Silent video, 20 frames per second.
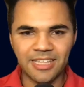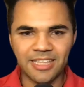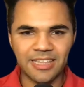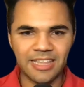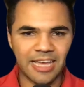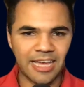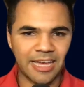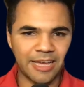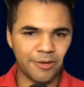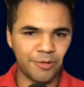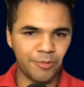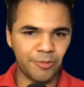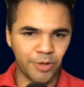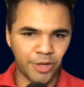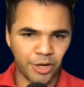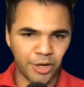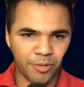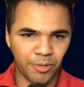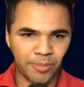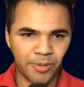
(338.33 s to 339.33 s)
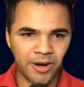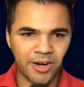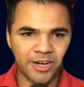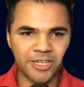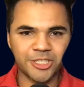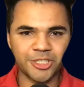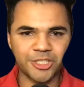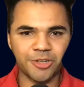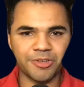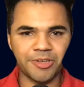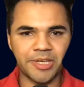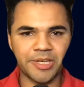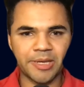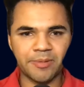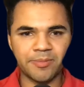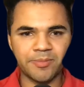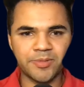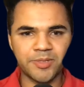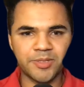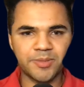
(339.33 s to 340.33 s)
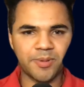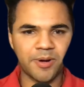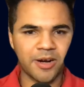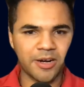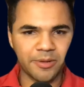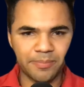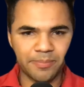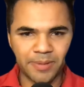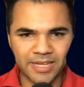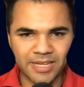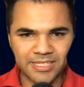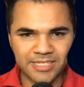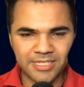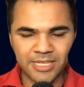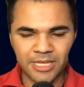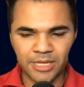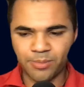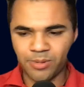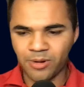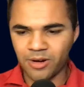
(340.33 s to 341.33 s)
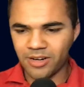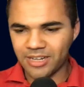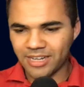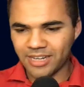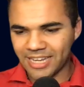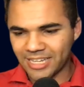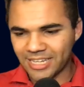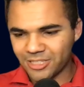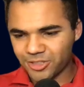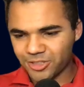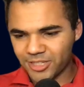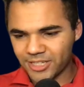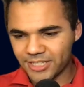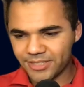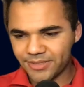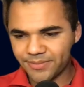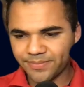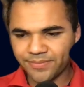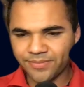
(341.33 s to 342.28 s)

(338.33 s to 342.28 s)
that, you know, were part of Joe Gibbs, part of Penske, part of Hendrick.